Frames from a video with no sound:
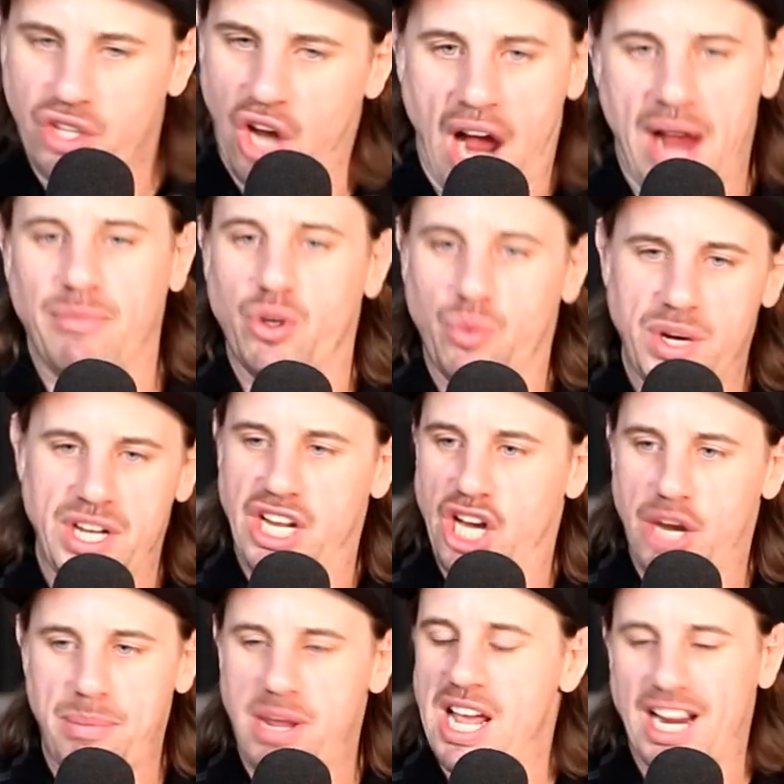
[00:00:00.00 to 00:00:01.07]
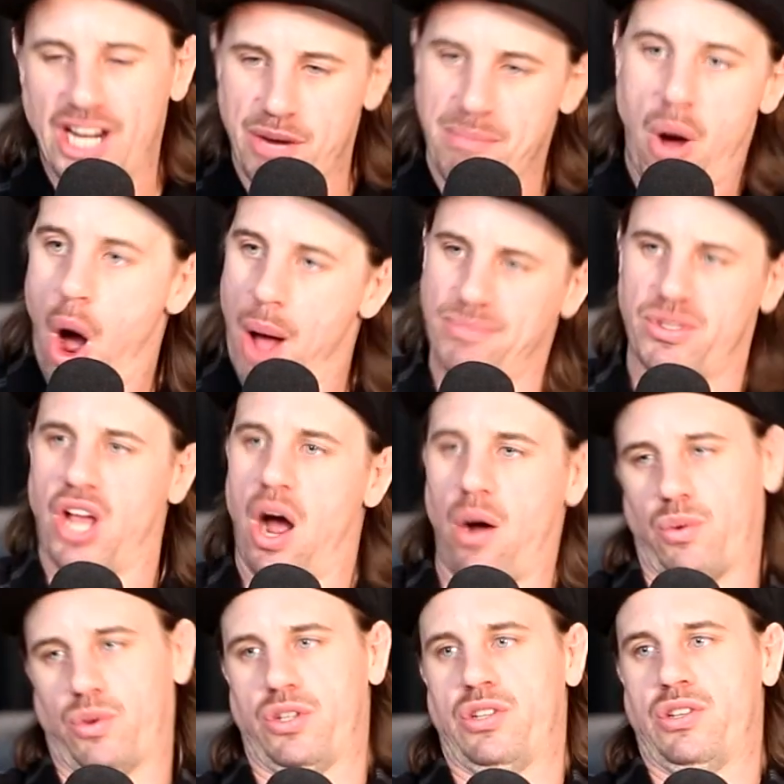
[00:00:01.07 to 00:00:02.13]
time do we need to be at your mom's
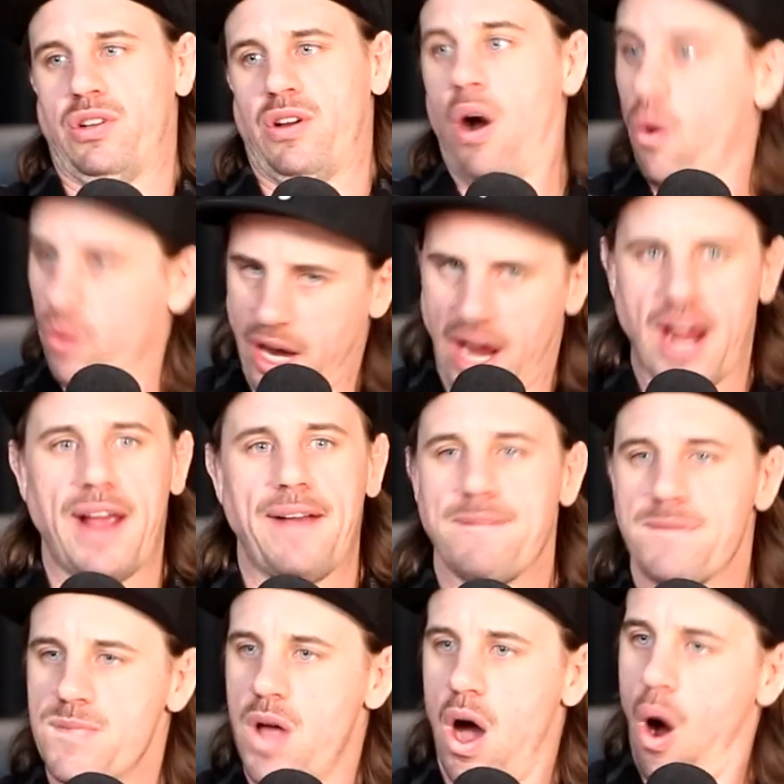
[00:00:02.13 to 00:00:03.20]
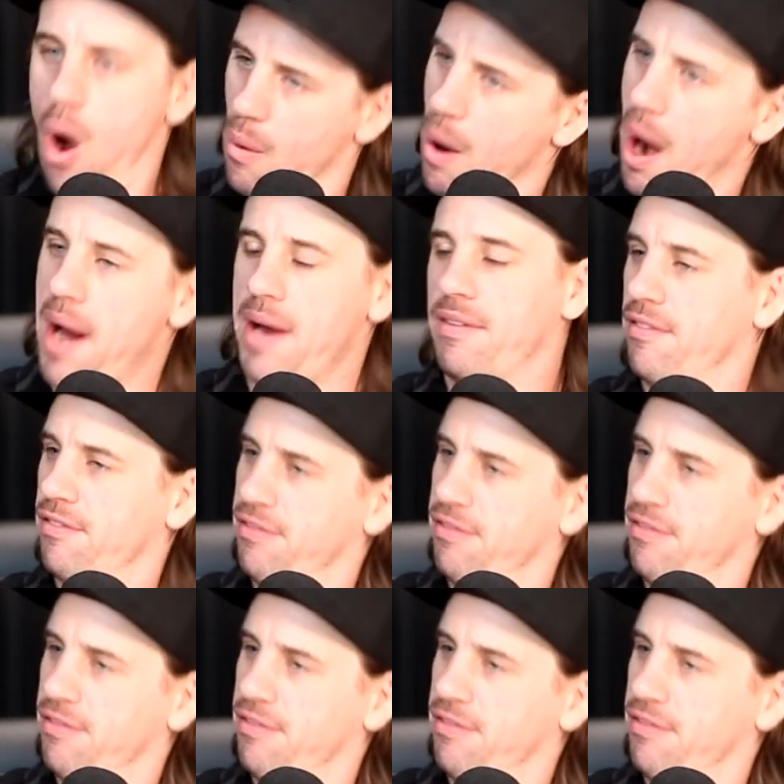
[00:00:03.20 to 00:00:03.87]
house? Okay, all right,